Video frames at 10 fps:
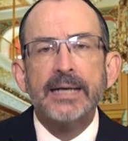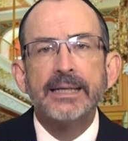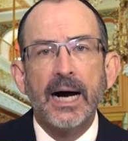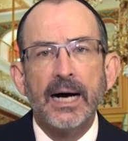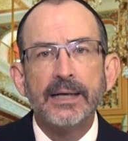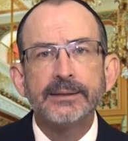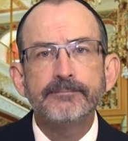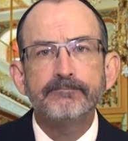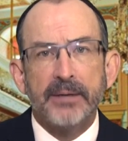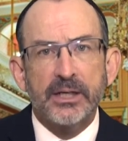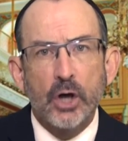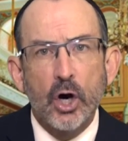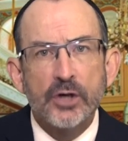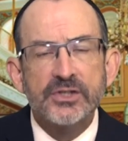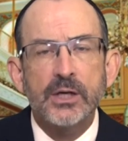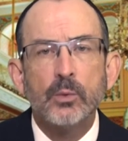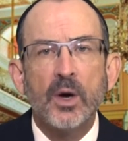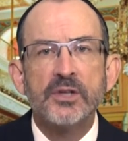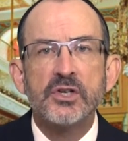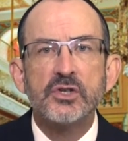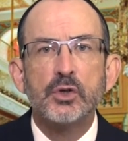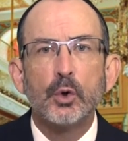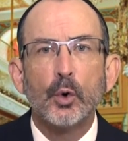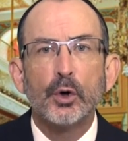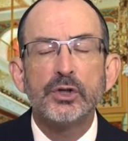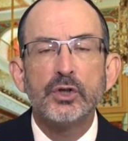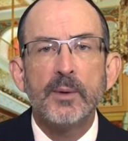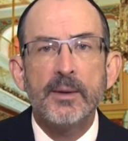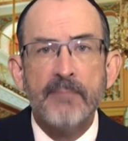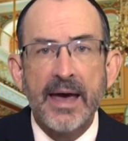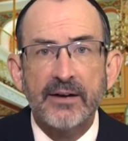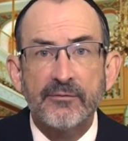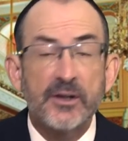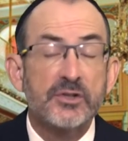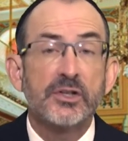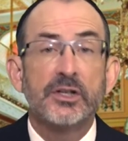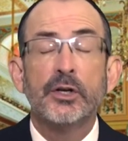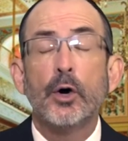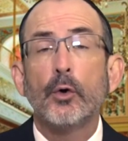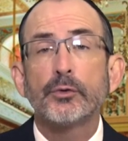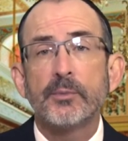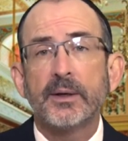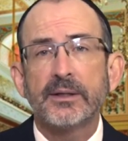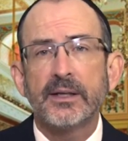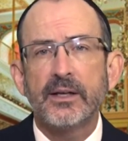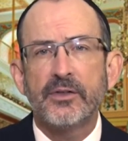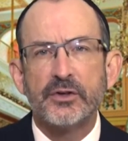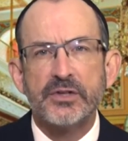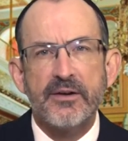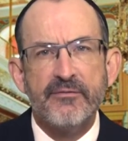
God because he wants his glory to be manifested. And ultimately, there's a